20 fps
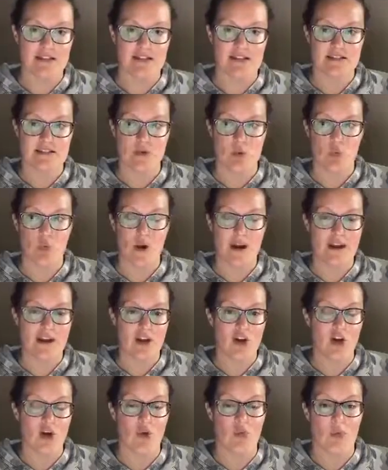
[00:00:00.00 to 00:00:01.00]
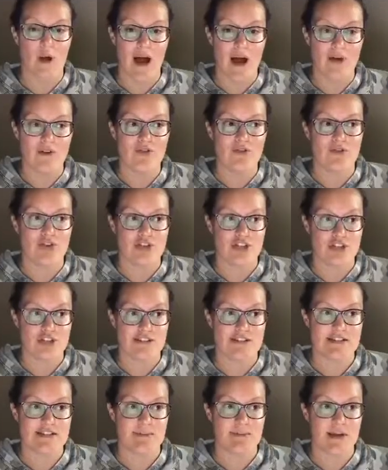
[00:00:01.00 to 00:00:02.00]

is waiting around for shit to